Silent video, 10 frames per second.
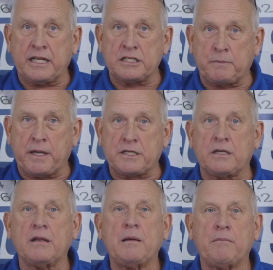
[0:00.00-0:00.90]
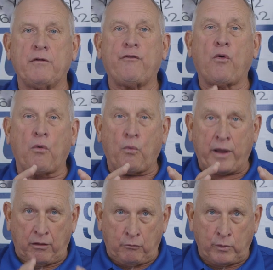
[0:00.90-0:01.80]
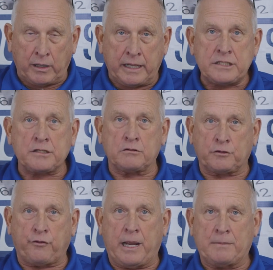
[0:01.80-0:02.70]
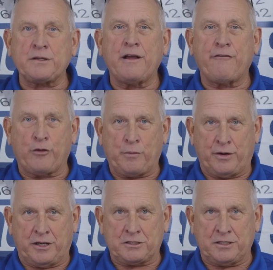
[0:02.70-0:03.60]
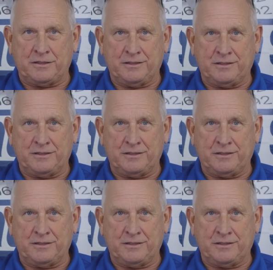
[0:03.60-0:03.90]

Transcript: and inspection before we release those frames for production.